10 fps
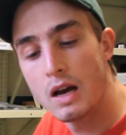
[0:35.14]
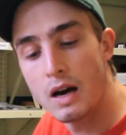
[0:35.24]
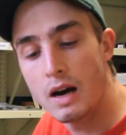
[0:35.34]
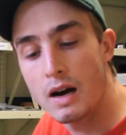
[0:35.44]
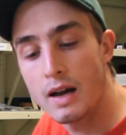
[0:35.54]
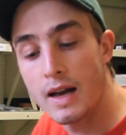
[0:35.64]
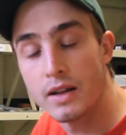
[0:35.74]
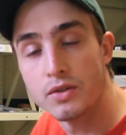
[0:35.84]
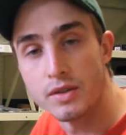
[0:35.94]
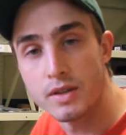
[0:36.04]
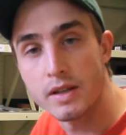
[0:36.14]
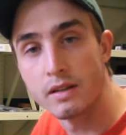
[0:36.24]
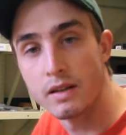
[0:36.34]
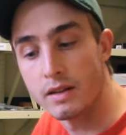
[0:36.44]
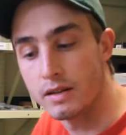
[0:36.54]
I had to
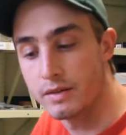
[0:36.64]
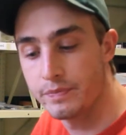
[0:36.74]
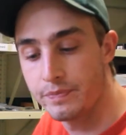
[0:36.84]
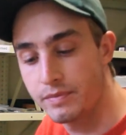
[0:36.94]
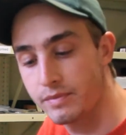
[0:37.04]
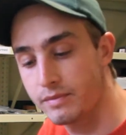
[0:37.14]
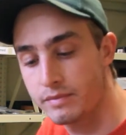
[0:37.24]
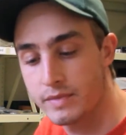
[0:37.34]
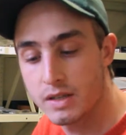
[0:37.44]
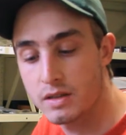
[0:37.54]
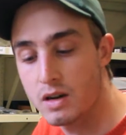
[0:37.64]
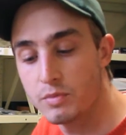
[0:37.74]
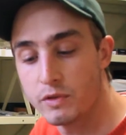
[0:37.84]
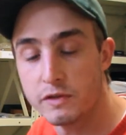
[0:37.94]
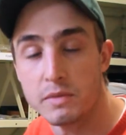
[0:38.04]
steal the
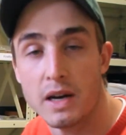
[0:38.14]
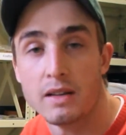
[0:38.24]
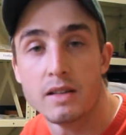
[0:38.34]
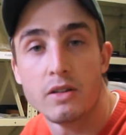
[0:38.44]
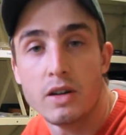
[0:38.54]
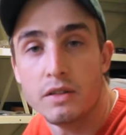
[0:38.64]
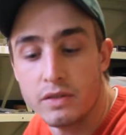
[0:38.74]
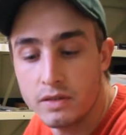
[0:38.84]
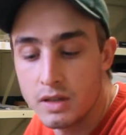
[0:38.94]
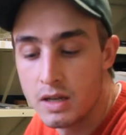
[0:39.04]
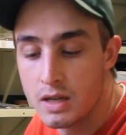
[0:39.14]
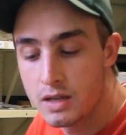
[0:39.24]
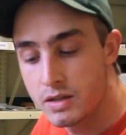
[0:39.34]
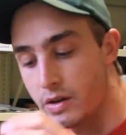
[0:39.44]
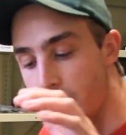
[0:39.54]
scope off of my hunting rifle
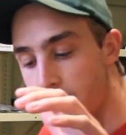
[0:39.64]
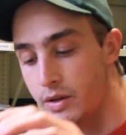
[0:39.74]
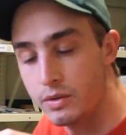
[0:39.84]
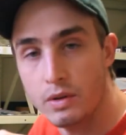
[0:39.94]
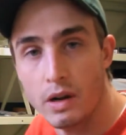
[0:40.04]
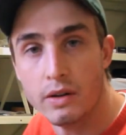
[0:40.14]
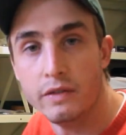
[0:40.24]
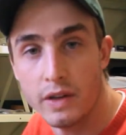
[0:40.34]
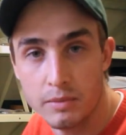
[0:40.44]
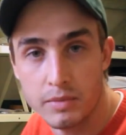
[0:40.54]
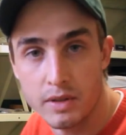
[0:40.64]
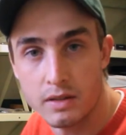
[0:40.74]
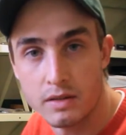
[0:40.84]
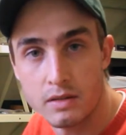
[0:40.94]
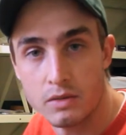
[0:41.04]
so I could do low
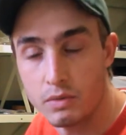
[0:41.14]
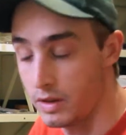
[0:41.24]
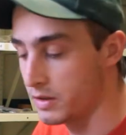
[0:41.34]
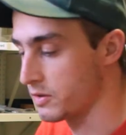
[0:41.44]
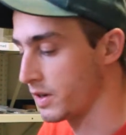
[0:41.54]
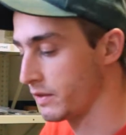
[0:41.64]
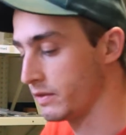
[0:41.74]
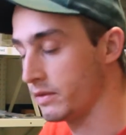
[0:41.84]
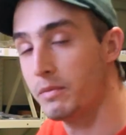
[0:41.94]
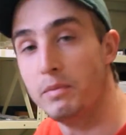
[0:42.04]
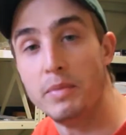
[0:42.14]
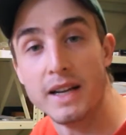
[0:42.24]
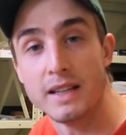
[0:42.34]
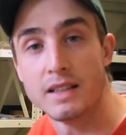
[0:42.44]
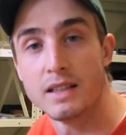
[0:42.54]
development with this rifle,
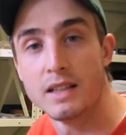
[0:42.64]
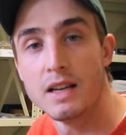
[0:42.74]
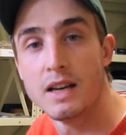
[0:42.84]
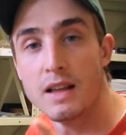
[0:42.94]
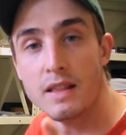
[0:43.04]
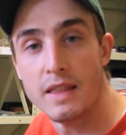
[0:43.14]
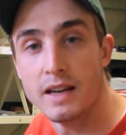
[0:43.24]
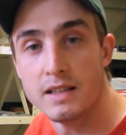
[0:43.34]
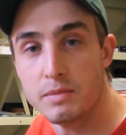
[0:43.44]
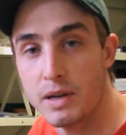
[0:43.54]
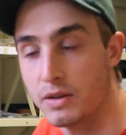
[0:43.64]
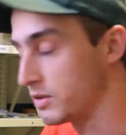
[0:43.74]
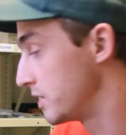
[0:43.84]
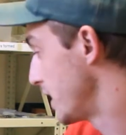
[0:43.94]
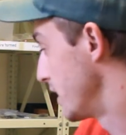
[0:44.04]
but that is about
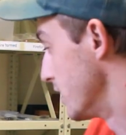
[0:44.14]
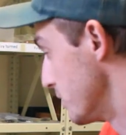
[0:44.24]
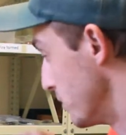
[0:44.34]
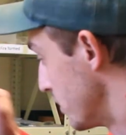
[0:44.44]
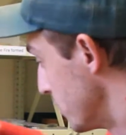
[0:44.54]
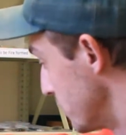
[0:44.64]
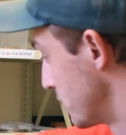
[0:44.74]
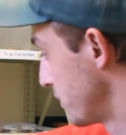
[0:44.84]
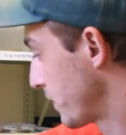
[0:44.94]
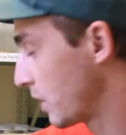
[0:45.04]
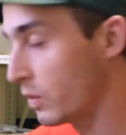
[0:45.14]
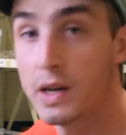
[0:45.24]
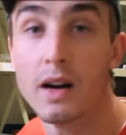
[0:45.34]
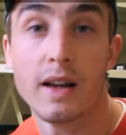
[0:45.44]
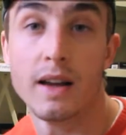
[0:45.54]
to change because
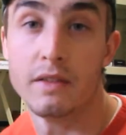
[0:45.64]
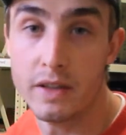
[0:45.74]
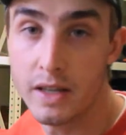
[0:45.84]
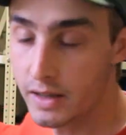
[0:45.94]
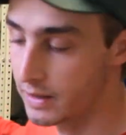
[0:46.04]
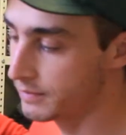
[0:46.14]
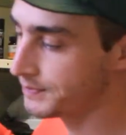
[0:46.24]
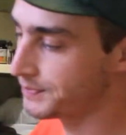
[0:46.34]
what I have here